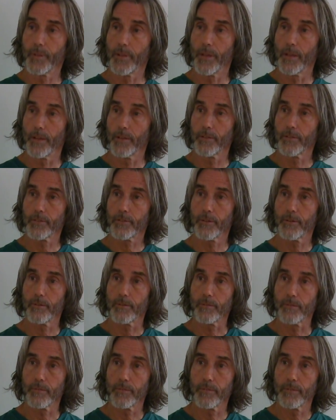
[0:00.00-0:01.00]
Yeah.
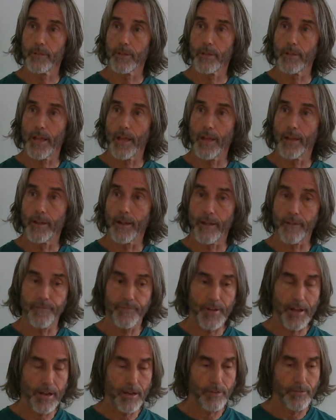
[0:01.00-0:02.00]
So, and I
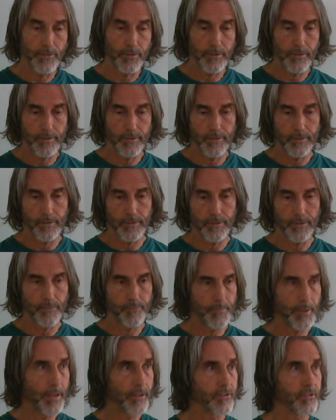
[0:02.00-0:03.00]
found the
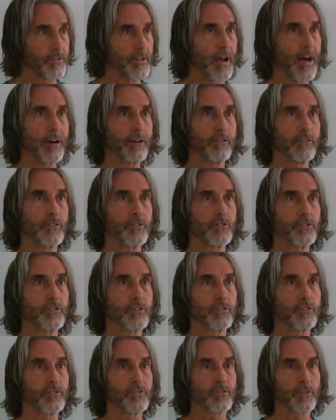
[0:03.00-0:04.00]
best knowledge
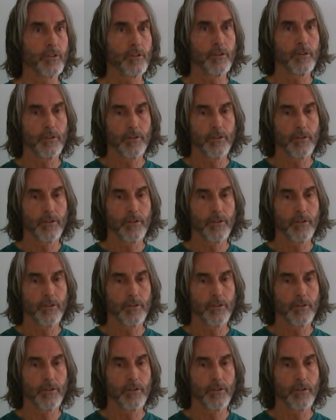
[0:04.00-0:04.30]
is